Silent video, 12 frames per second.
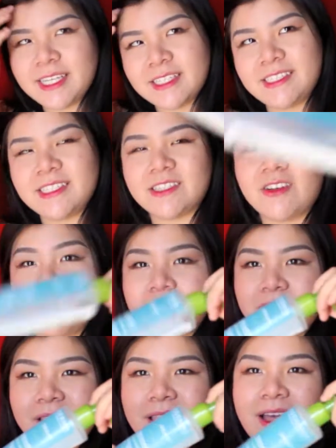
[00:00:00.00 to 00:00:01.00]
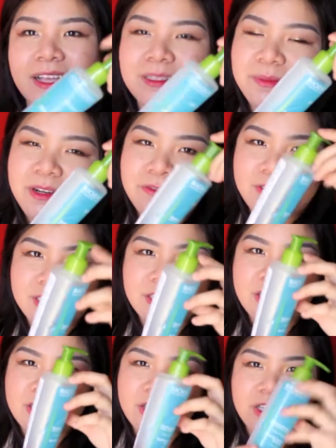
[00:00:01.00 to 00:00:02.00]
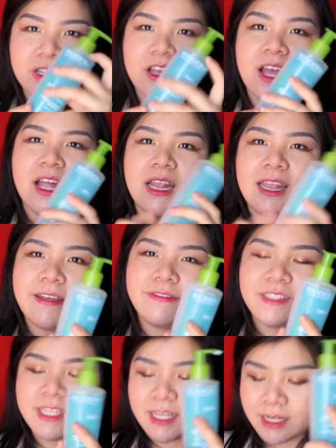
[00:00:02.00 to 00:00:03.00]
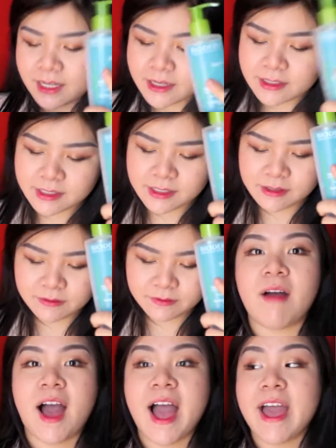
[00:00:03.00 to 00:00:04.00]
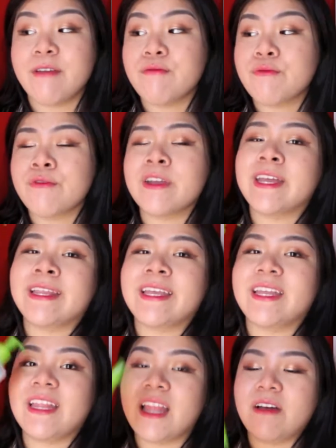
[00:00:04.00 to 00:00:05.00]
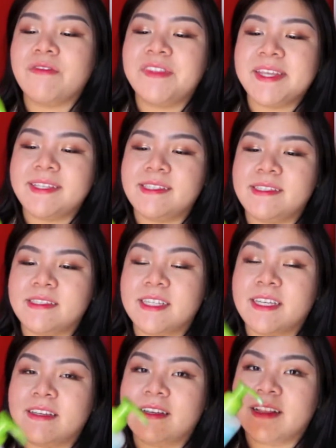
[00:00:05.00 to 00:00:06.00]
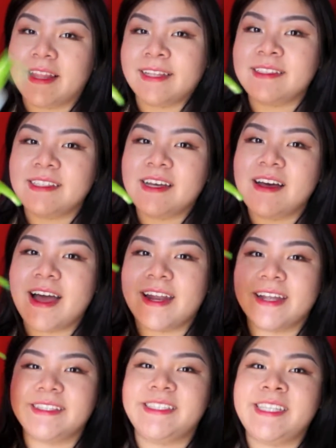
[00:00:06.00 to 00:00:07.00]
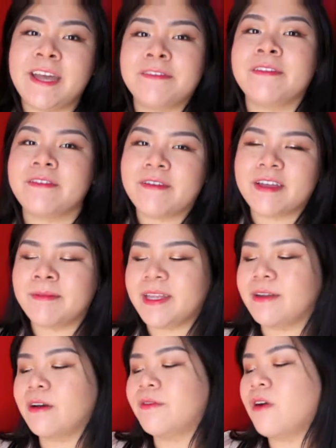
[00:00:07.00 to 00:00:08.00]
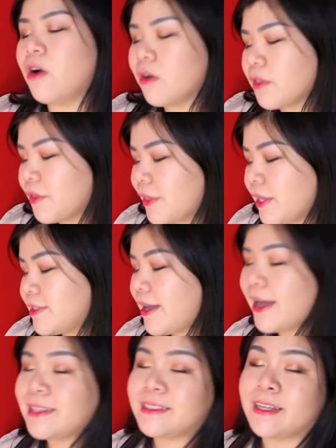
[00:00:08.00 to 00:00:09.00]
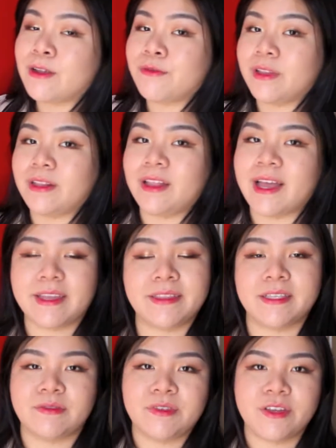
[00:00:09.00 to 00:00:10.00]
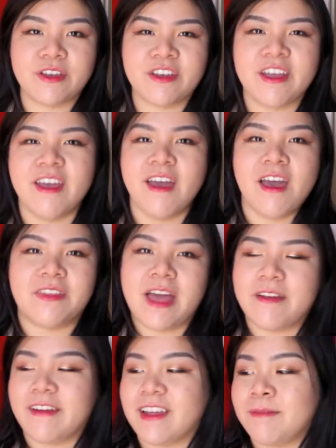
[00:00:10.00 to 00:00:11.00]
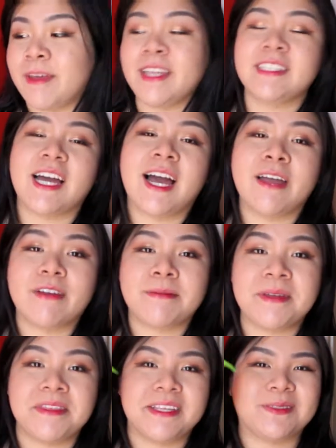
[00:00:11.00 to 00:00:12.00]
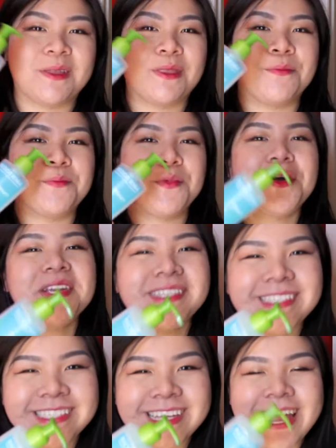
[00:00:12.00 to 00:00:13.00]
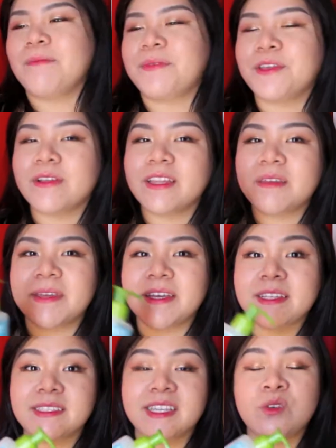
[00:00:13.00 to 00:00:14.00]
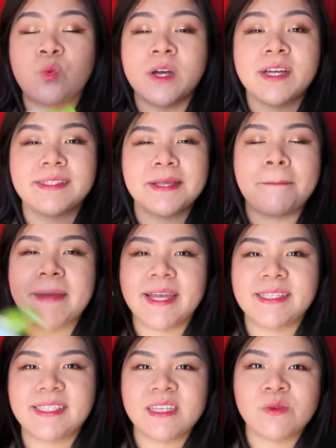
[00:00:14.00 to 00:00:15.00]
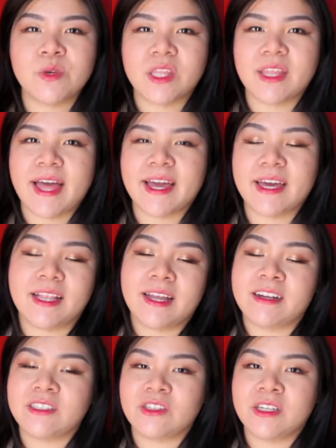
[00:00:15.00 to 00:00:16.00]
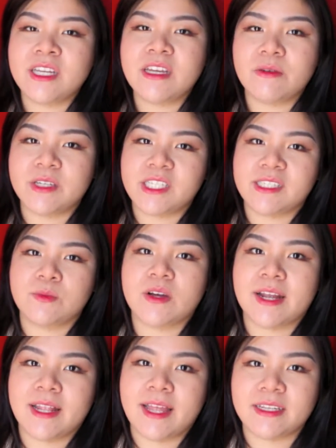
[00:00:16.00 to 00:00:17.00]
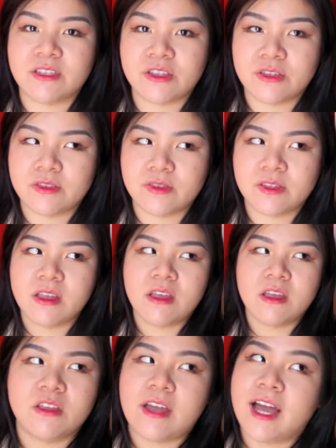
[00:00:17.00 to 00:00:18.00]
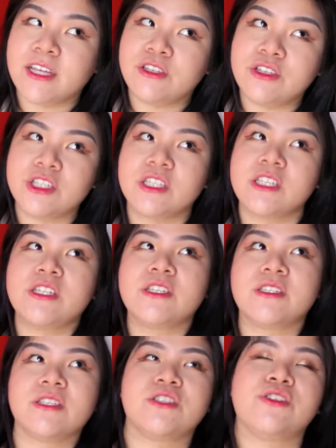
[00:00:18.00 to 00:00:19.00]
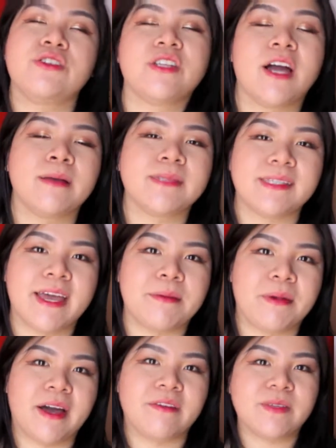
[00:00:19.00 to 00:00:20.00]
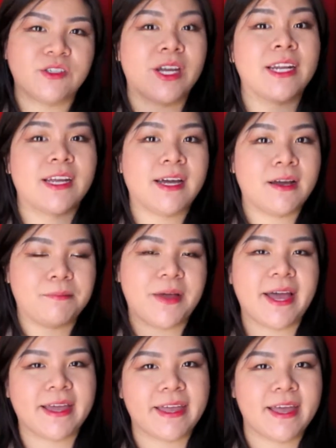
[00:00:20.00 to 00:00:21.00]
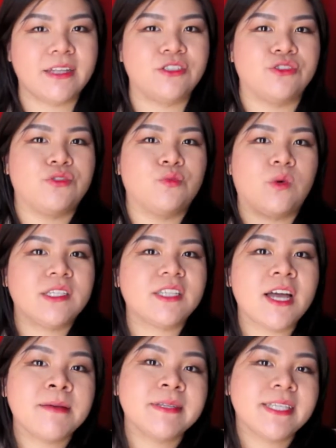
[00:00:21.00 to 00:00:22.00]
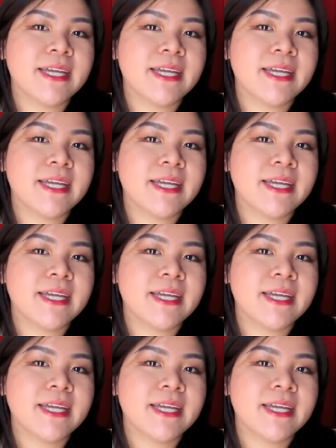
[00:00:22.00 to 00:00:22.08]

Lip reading: It's just got like the last bit of residue left in it. I really love this cleanser and I definitely recommend it. Of all the things that I said I really like in this video that I recommend this one the most, purely because it works amazing with like Clarisonic, which is what I like to use. I usually use it 2 times a day, but I've been trying to cut back and do 1 time a